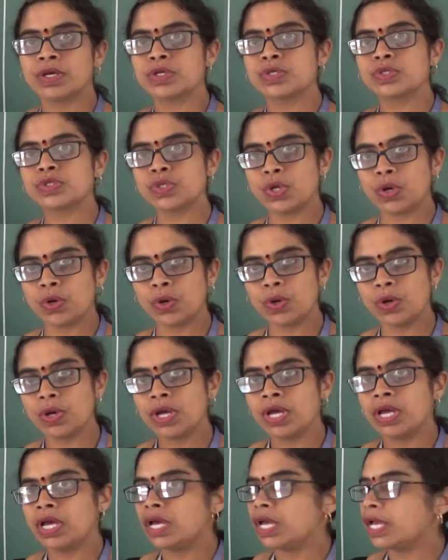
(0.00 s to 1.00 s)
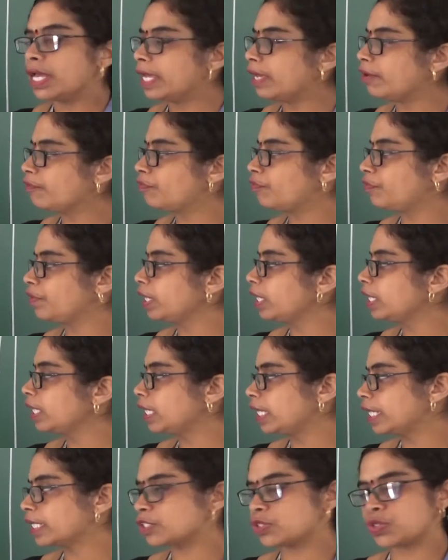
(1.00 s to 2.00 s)
So, every
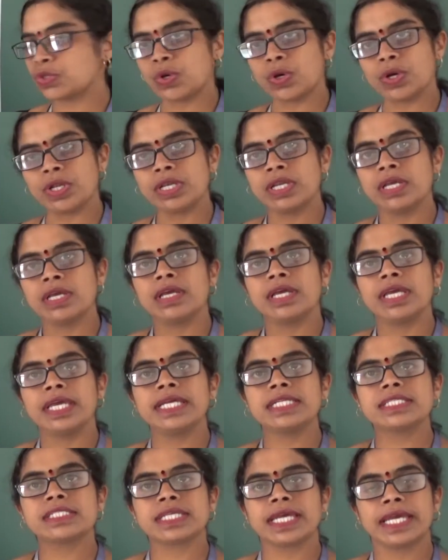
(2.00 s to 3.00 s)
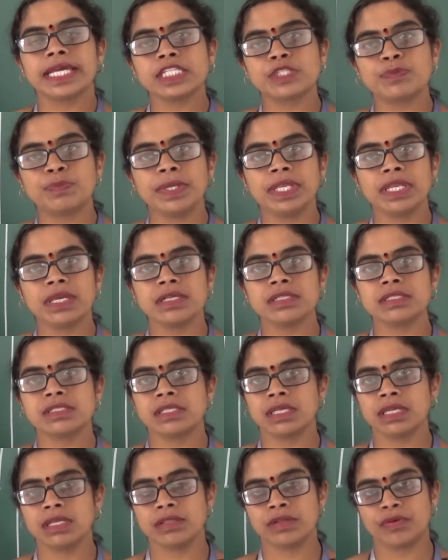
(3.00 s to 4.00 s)
electron is
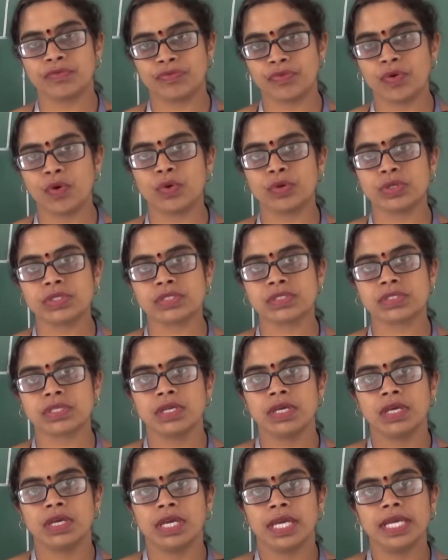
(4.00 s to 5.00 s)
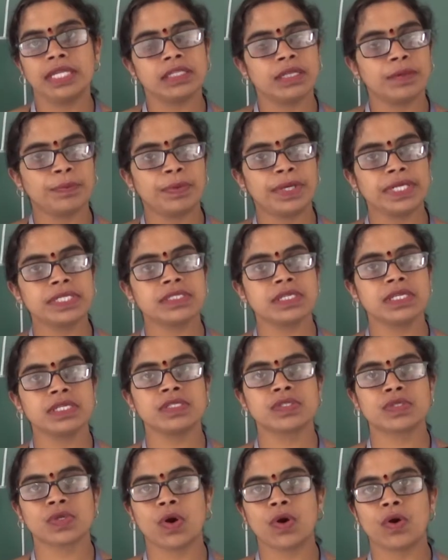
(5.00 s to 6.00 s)
experiencing the force in the
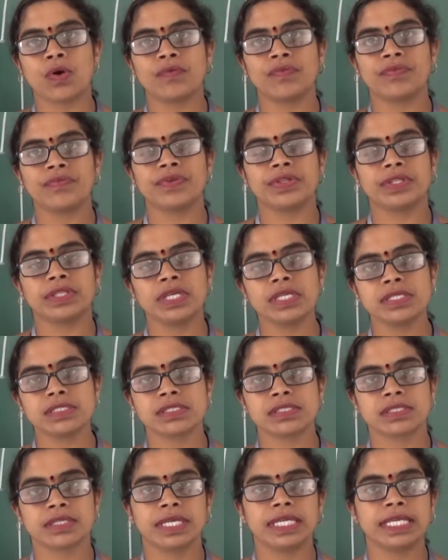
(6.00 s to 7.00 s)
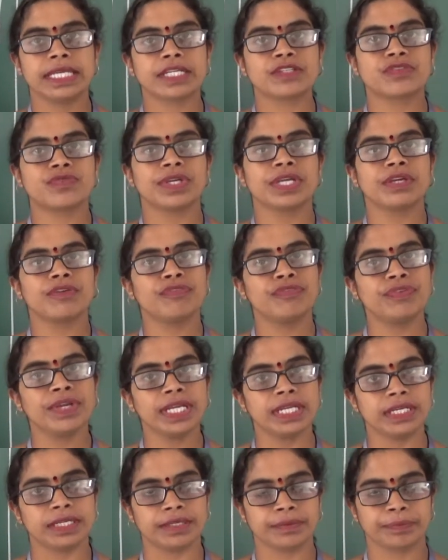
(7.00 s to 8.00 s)
presence of this electric
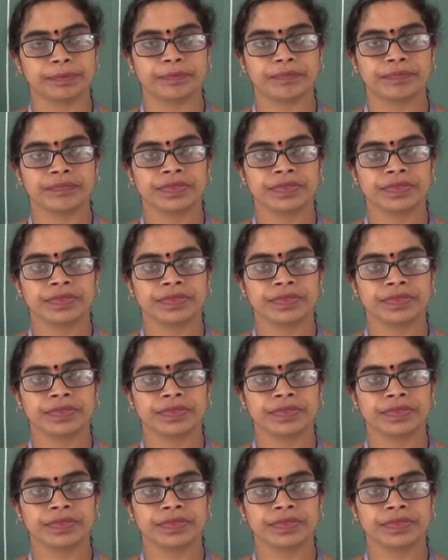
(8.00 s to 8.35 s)
field.